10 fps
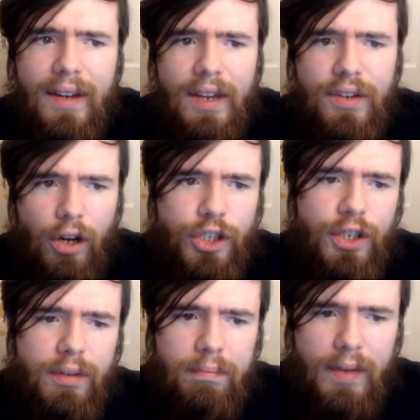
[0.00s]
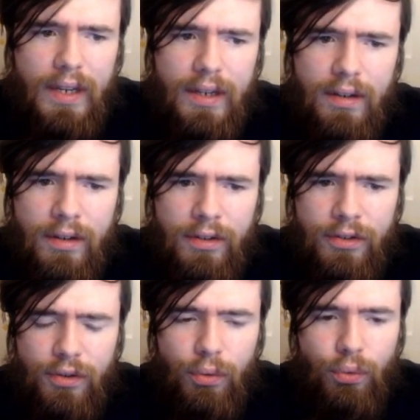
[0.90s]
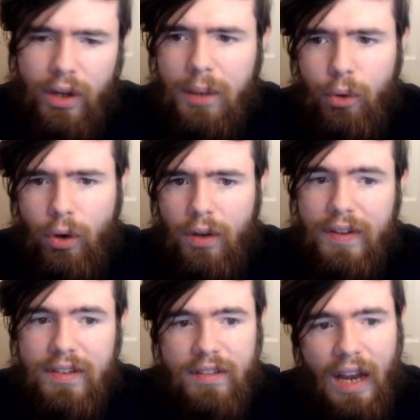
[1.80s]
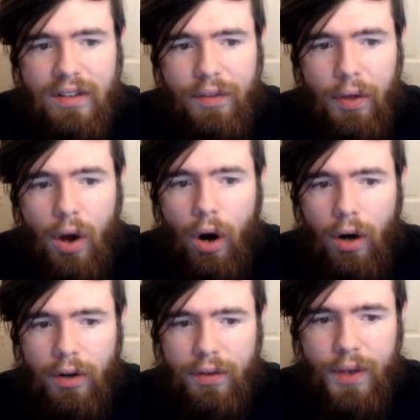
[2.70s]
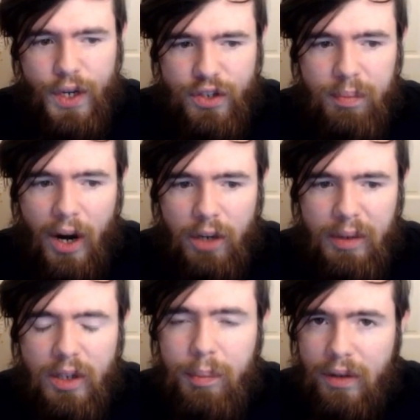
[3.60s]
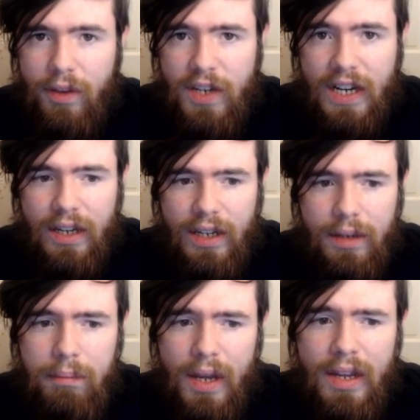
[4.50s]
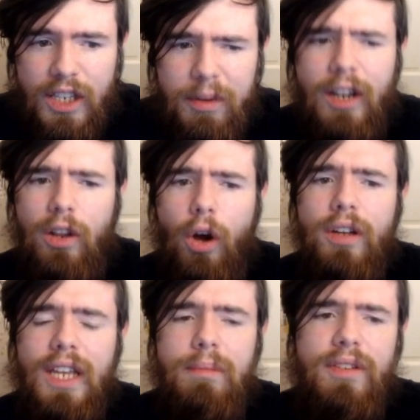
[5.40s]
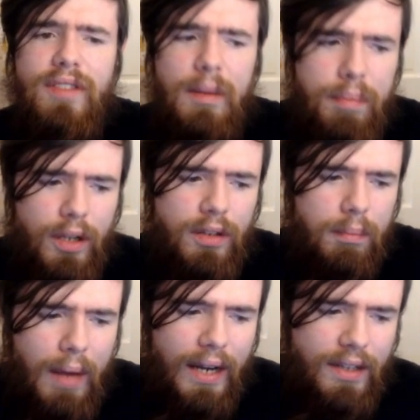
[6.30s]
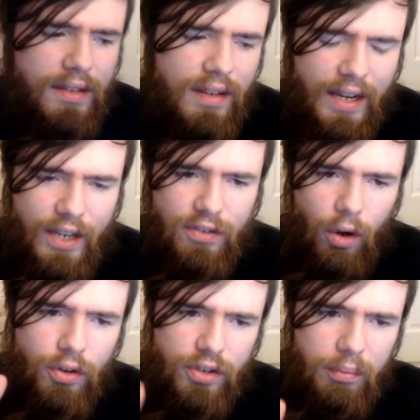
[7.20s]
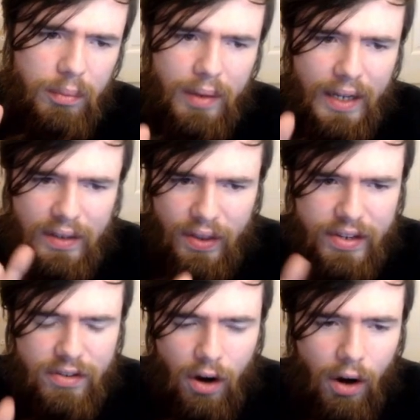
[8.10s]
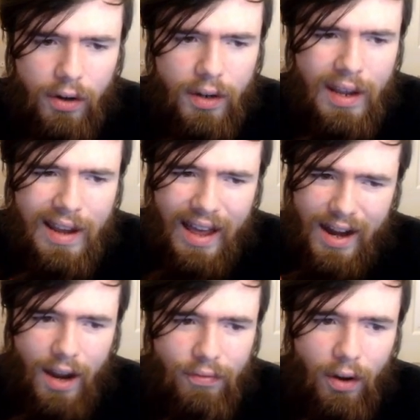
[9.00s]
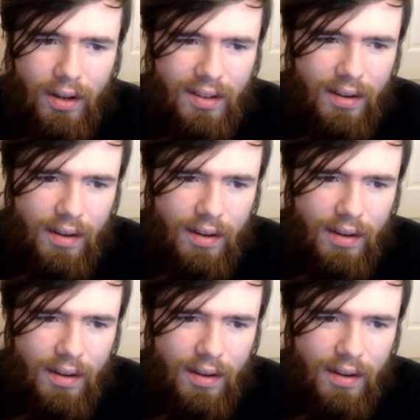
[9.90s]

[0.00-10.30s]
Induction is really brutal. This is actually the card that inspired me to build the deck again. It's been a long time since I built magnets, and I saw someone play this card, and I thought,